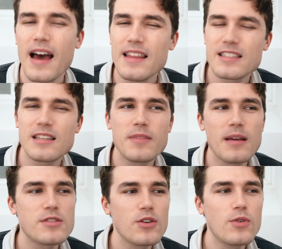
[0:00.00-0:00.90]
I think
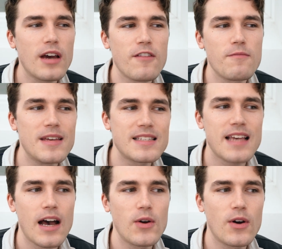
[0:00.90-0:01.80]
sometimes though you kind of miss
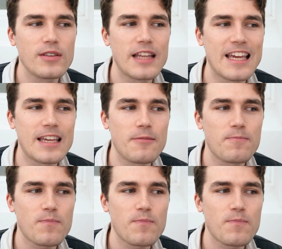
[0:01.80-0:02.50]
out on like